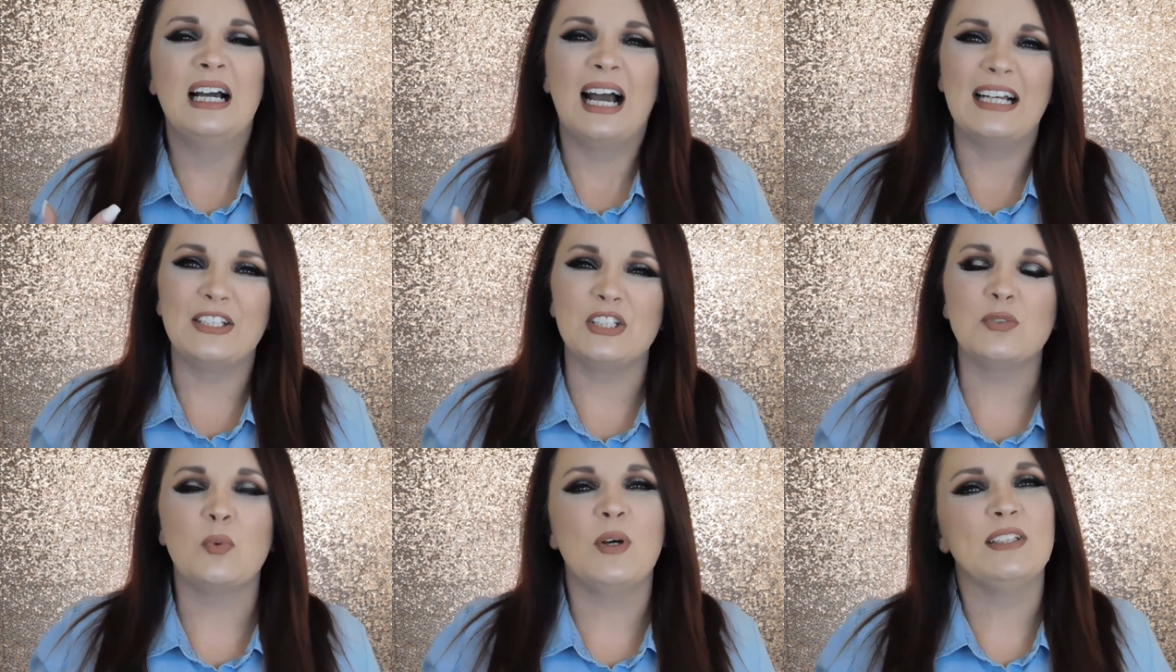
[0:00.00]
I
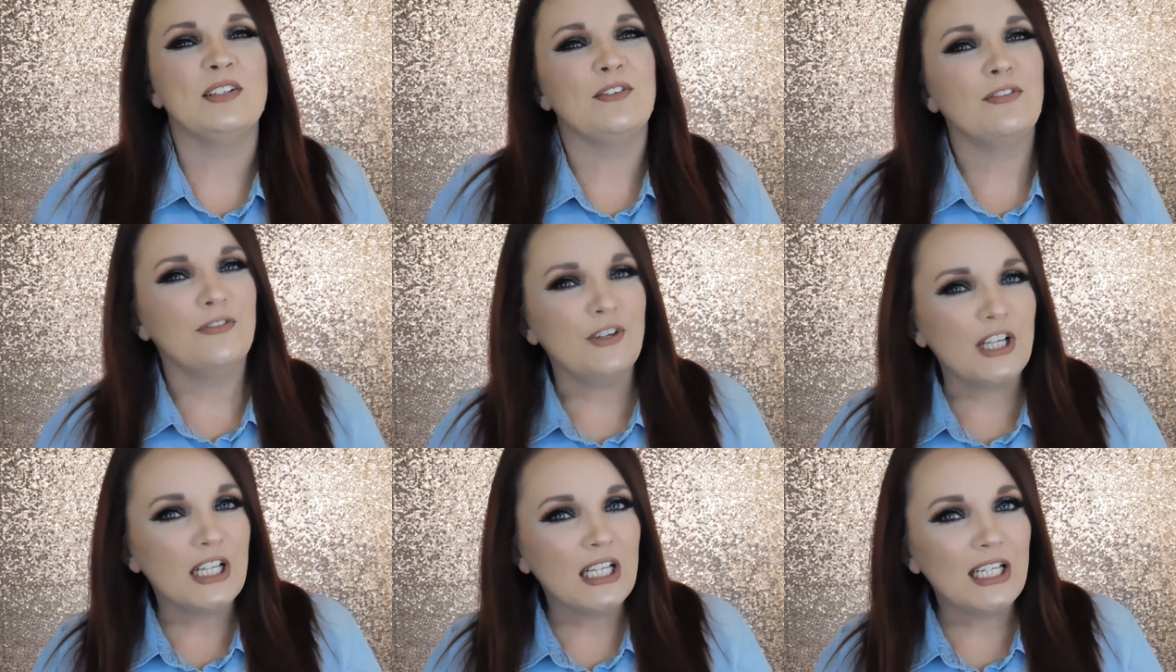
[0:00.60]
just wasn't
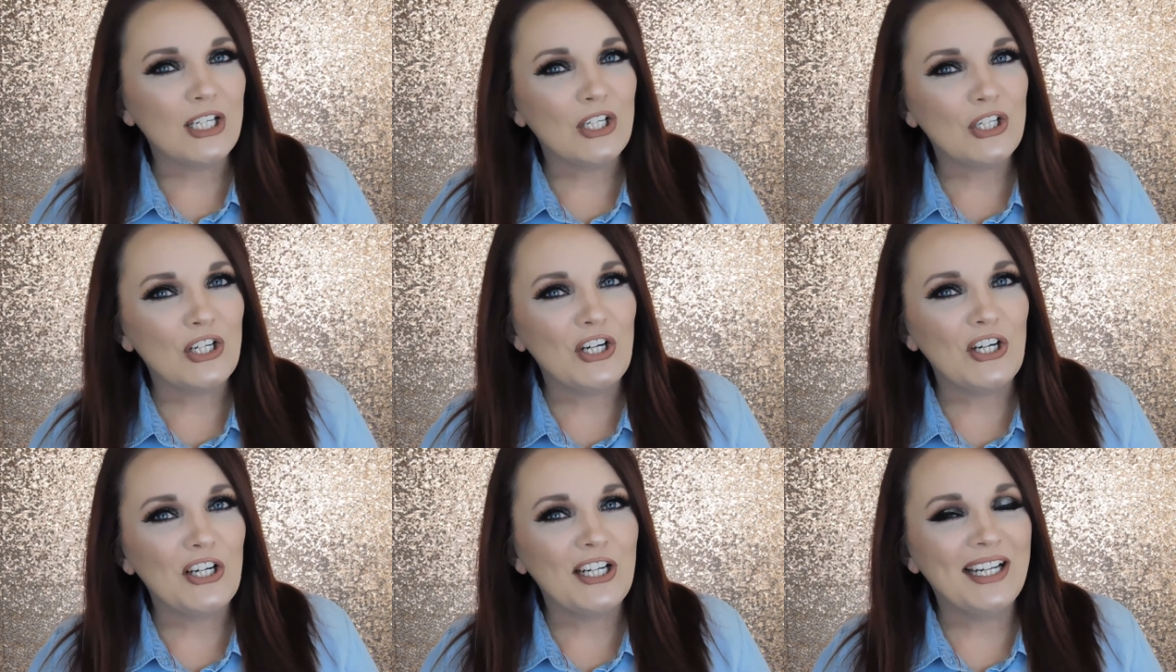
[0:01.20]
feeling
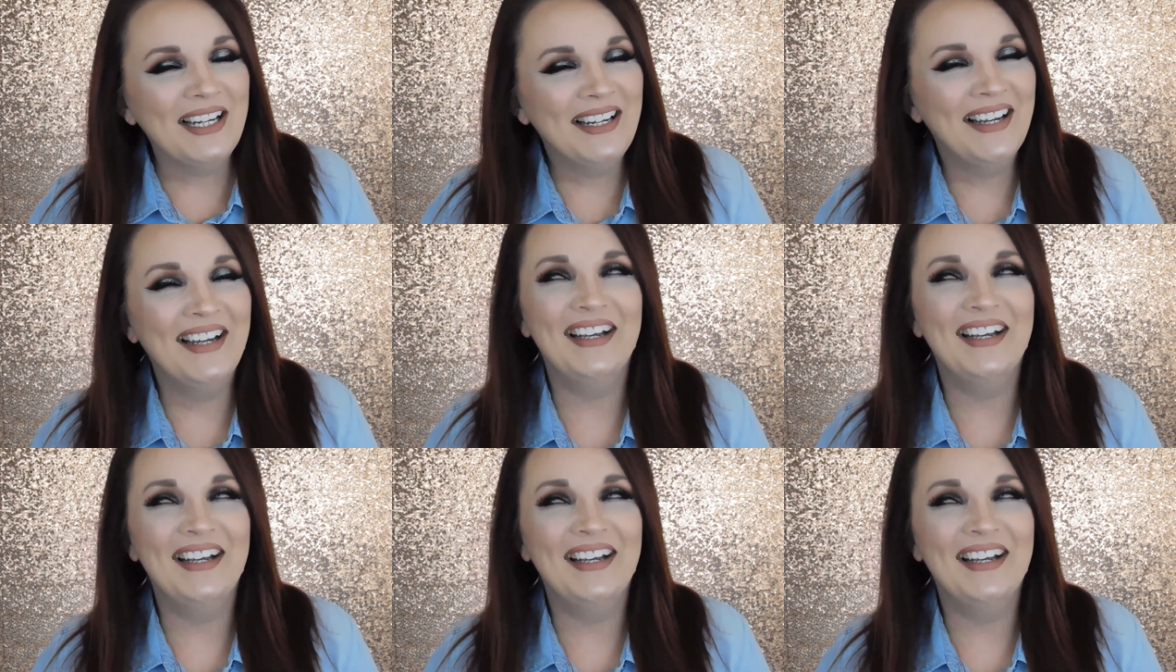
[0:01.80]
good.